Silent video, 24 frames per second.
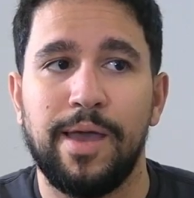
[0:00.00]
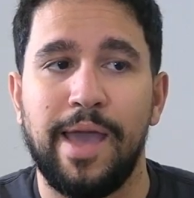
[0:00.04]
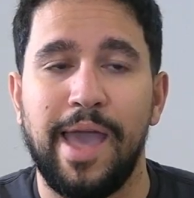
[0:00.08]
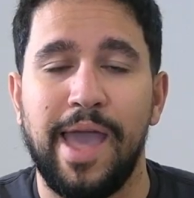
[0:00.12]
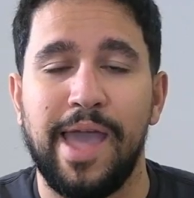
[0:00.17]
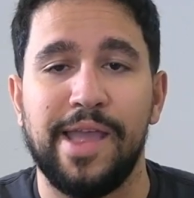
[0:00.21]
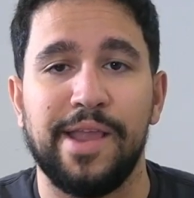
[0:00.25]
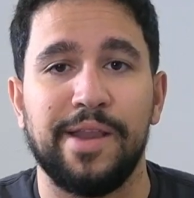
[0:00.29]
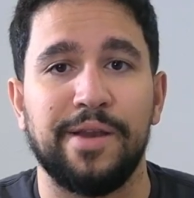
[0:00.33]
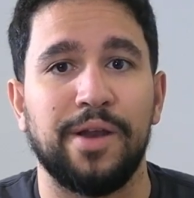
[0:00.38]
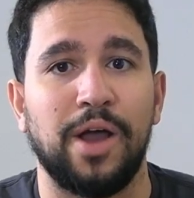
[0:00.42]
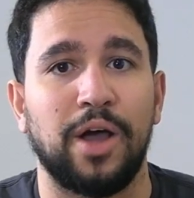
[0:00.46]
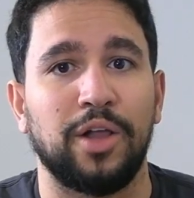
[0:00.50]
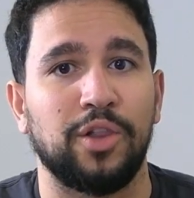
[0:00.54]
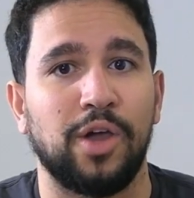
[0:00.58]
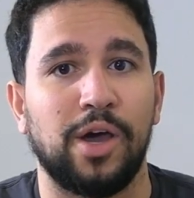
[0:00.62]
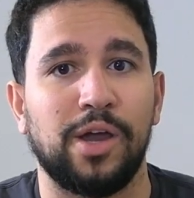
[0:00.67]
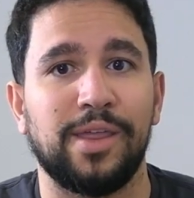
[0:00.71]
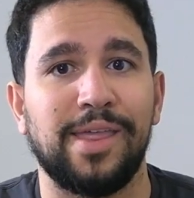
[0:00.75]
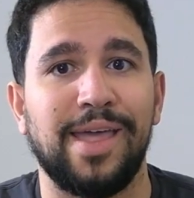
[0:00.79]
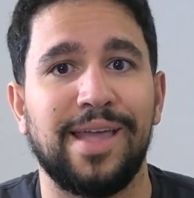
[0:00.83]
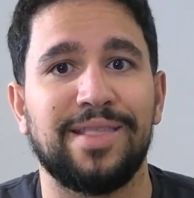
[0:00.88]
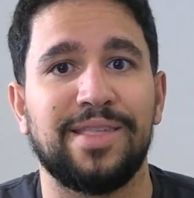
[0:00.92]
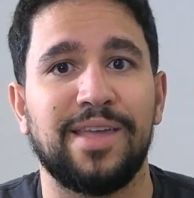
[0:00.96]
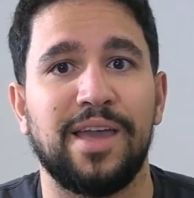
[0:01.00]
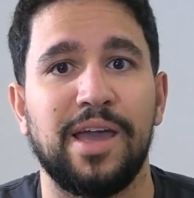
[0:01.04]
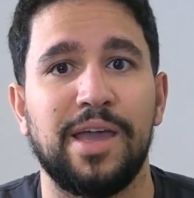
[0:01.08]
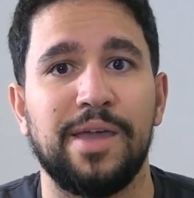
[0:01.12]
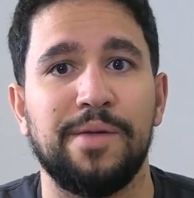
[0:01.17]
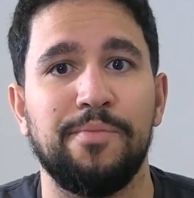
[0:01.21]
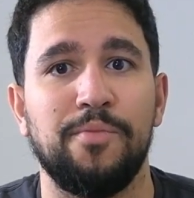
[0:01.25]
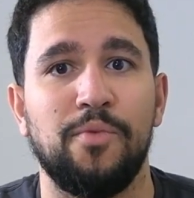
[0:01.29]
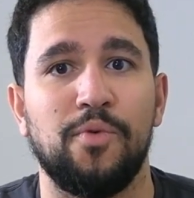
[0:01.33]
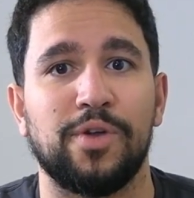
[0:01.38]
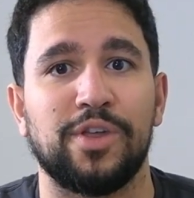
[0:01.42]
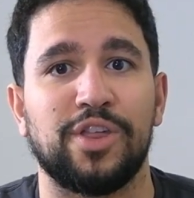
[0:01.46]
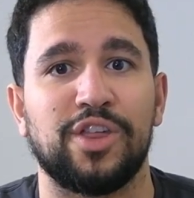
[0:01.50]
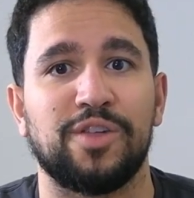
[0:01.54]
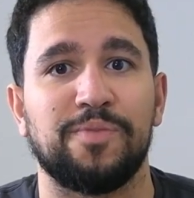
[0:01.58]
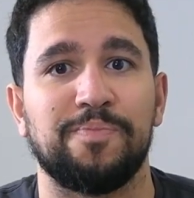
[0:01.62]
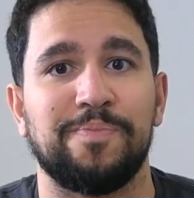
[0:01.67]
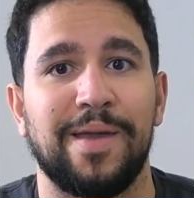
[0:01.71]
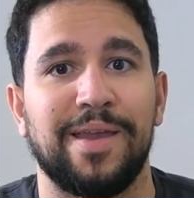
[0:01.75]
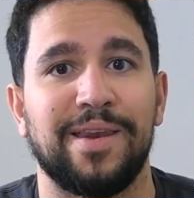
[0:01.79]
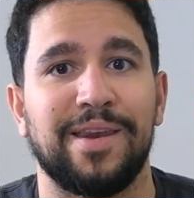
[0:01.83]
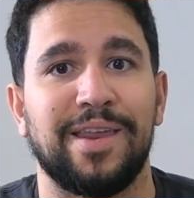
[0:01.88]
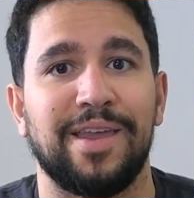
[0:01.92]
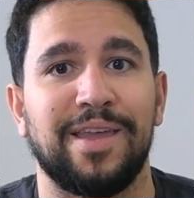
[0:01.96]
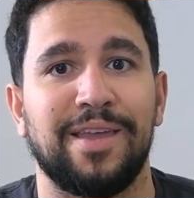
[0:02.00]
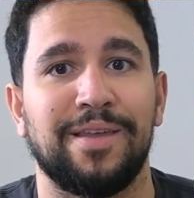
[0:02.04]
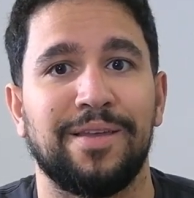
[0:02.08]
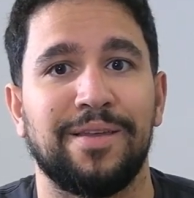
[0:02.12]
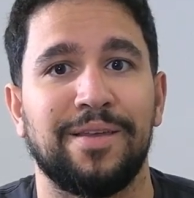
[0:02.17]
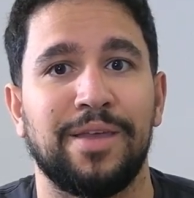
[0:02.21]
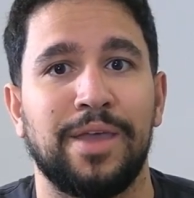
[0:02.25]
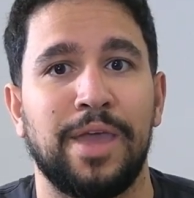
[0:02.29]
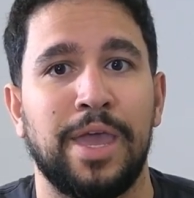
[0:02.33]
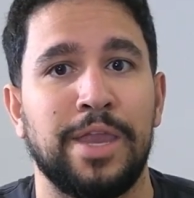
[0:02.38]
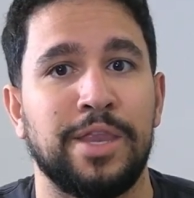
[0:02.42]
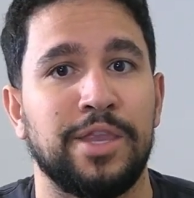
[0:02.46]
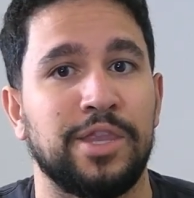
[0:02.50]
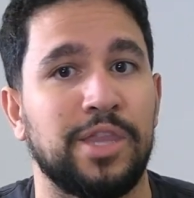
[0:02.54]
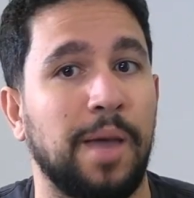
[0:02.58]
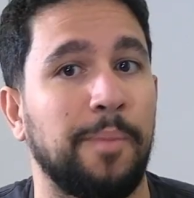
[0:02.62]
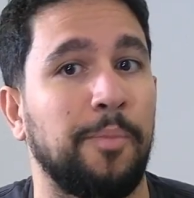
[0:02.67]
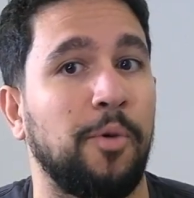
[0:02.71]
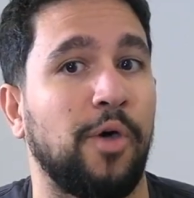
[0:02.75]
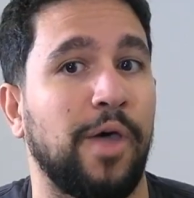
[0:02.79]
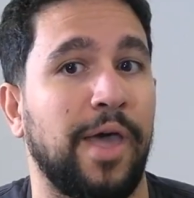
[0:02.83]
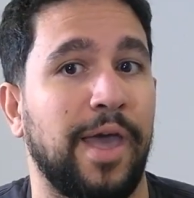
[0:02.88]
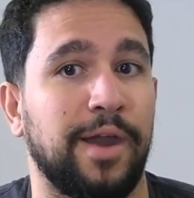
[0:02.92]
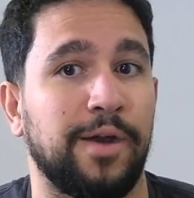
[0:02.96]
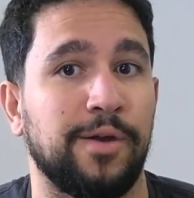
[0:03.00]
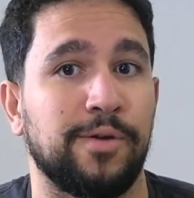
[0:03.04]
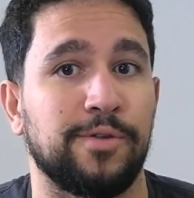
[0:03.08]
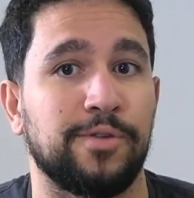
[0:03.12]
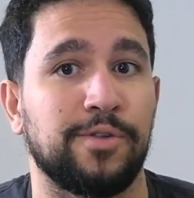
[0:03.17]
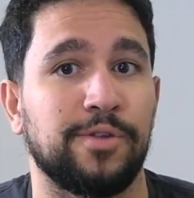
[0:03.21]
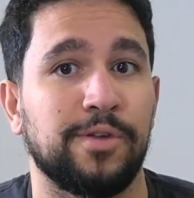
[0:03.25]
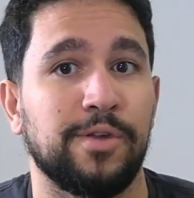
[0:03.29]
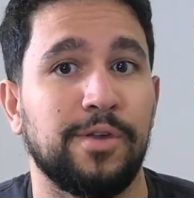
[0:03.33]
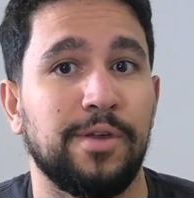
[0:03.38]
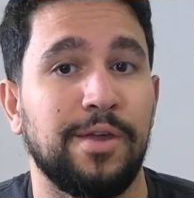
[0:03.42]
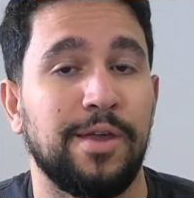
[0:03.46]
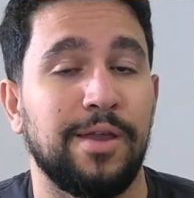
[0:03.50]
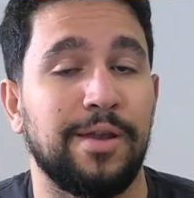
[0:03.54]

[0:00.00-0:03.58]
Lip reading: and a lot of that time was spent in double headers.